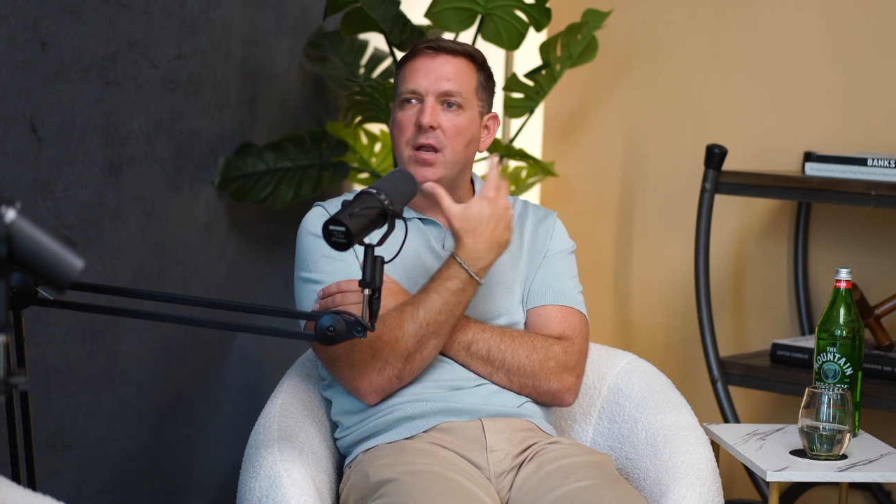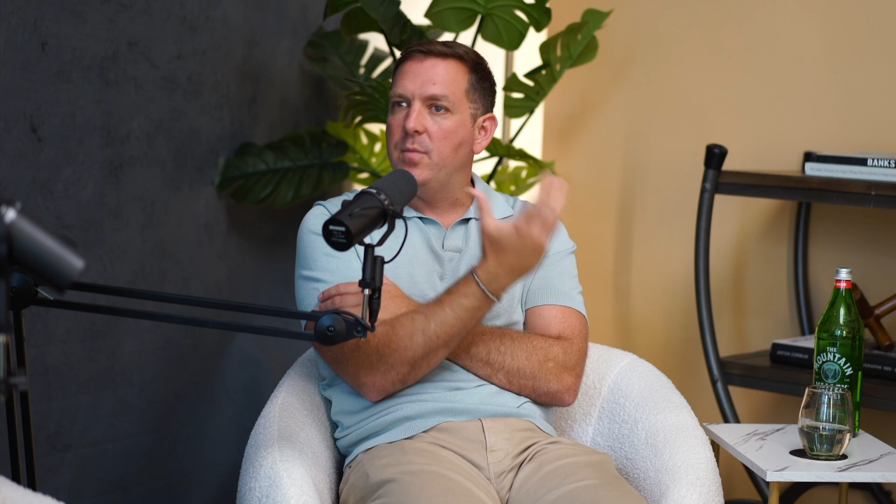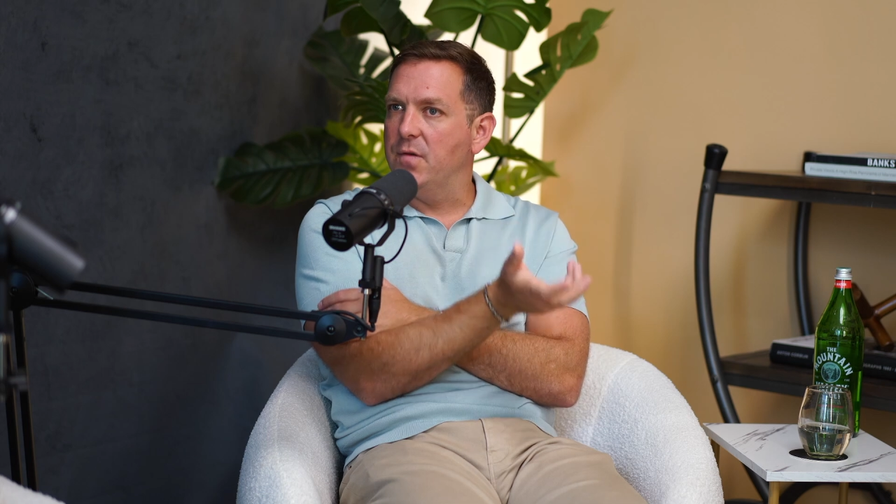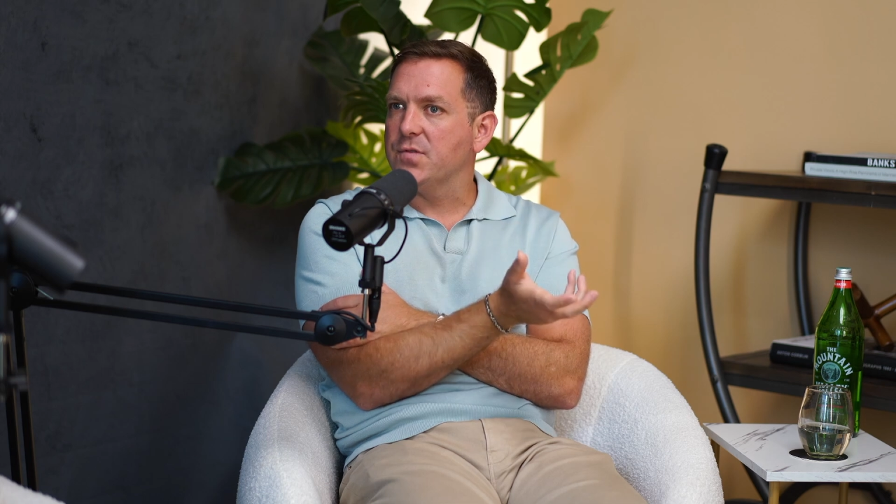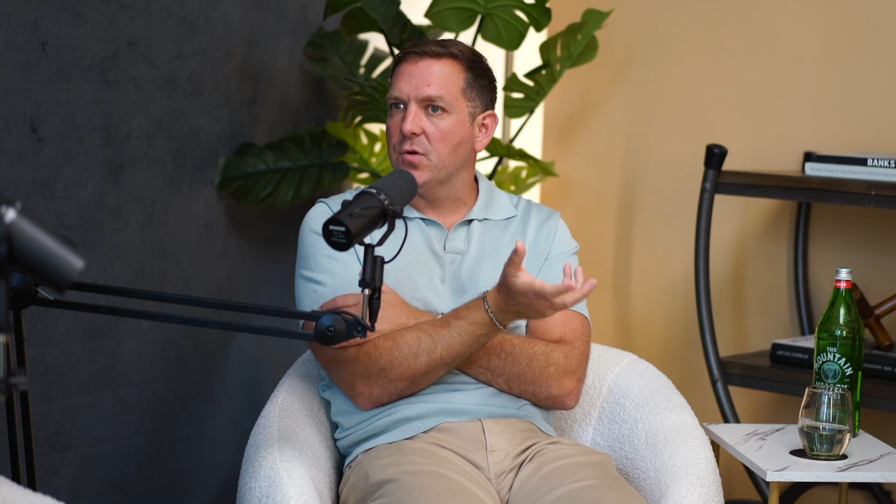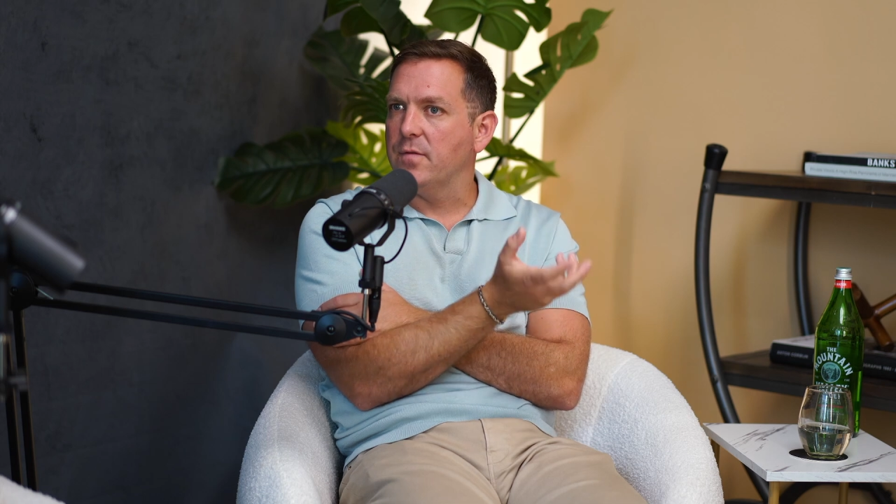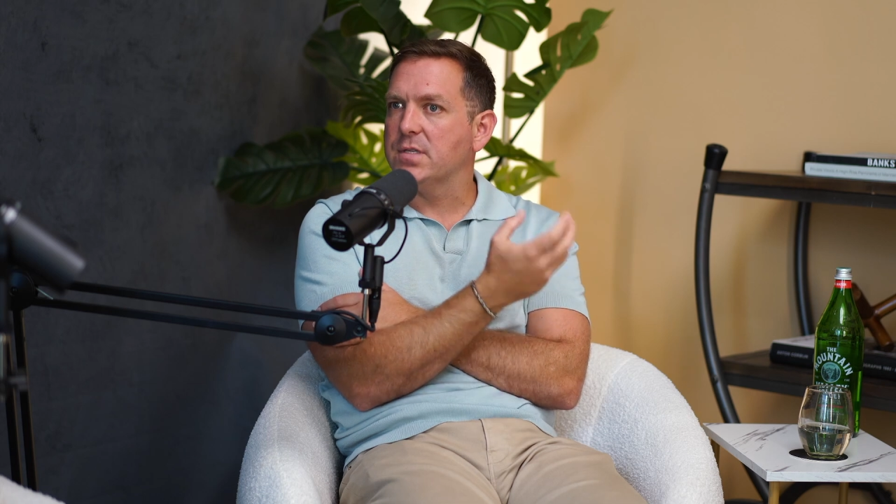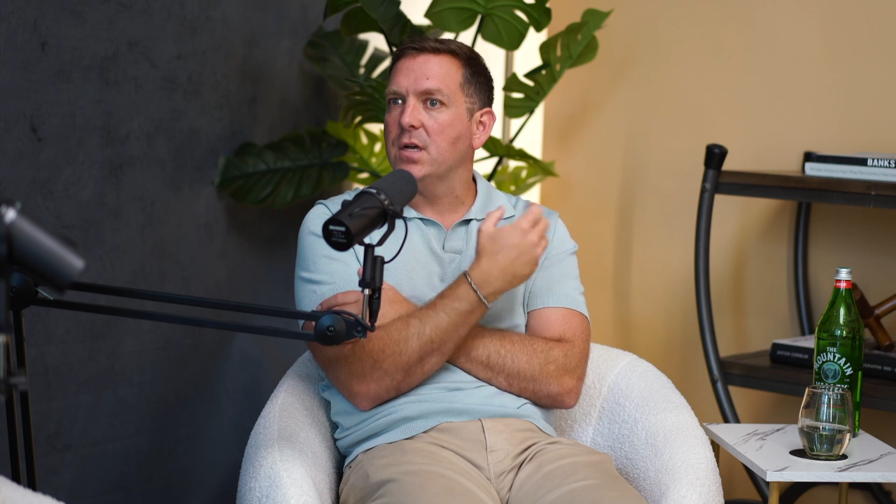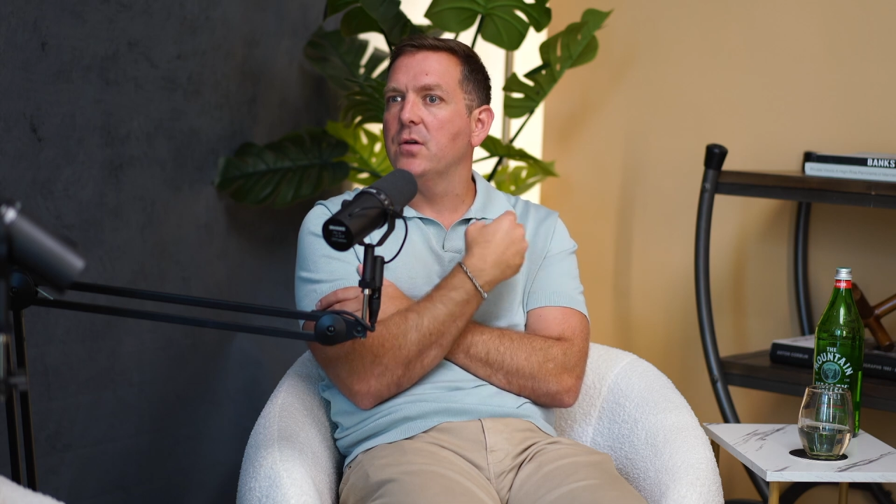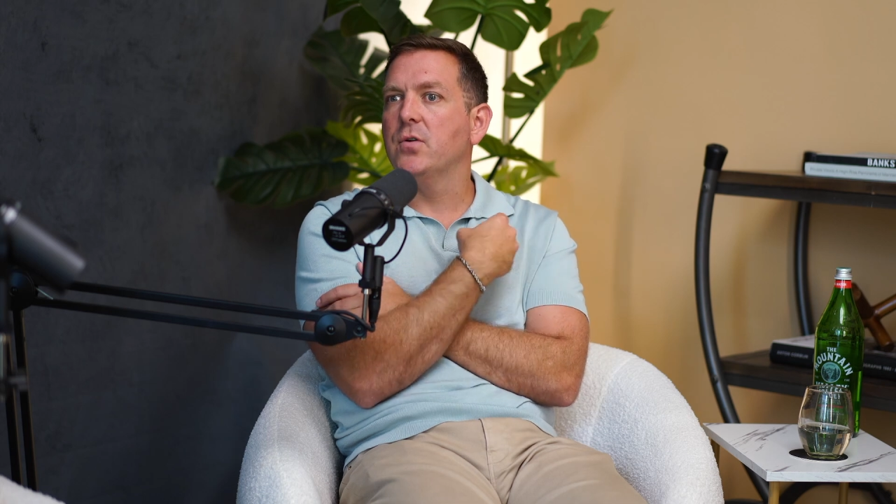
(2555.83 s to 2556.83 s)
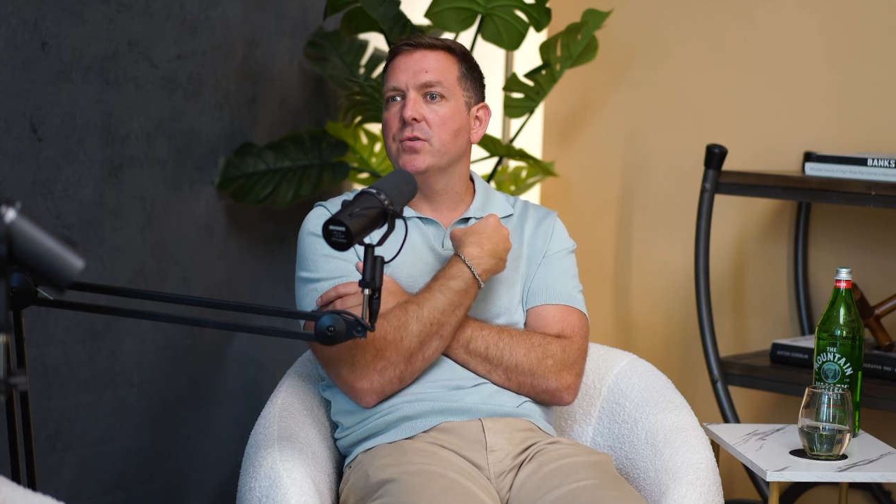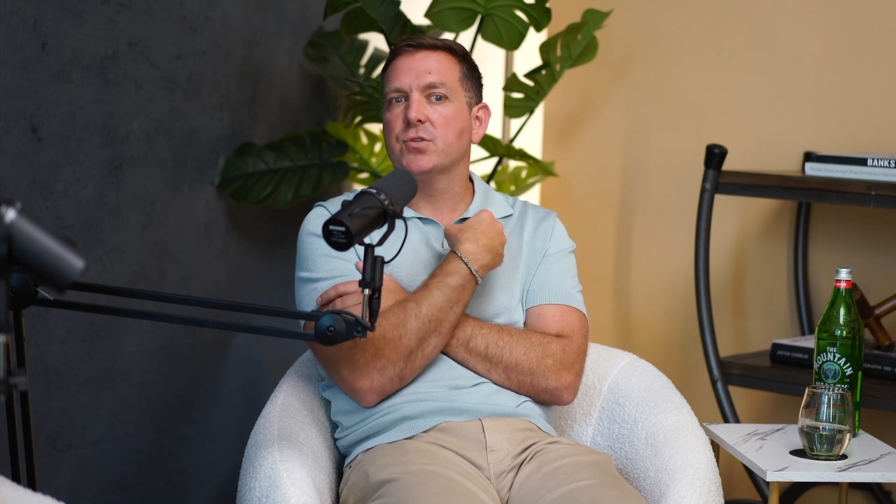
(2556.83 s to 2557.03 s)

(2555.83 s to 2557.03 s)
to be of service to others,